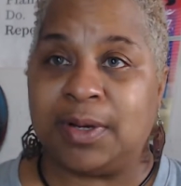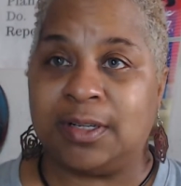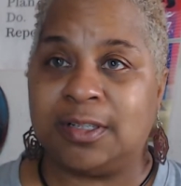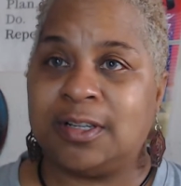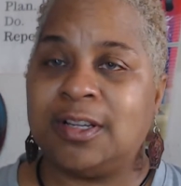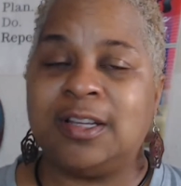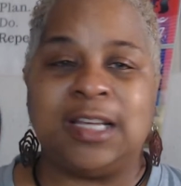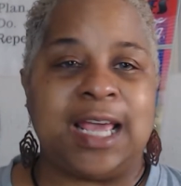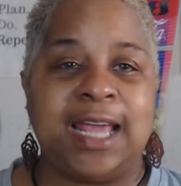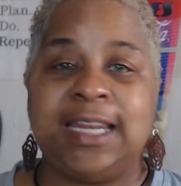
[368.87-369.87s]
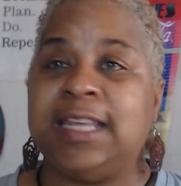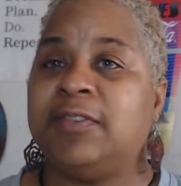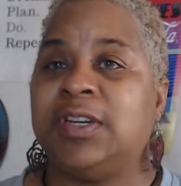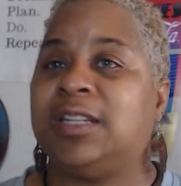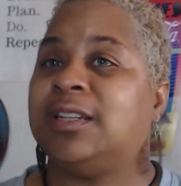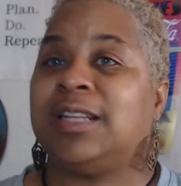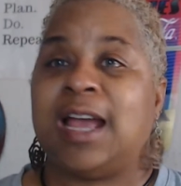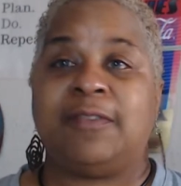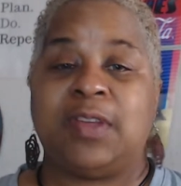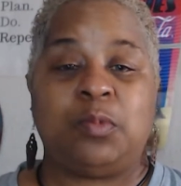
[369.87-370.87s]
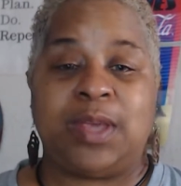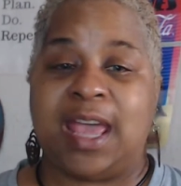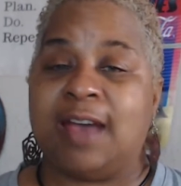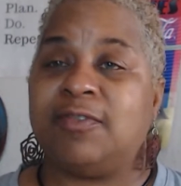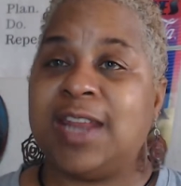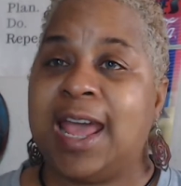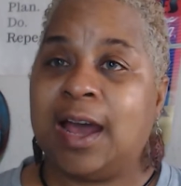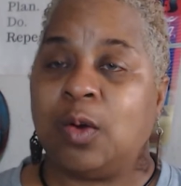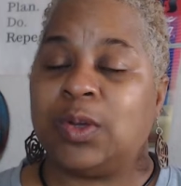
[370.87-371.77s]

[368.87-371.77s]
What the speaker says: and even in the life that we have now.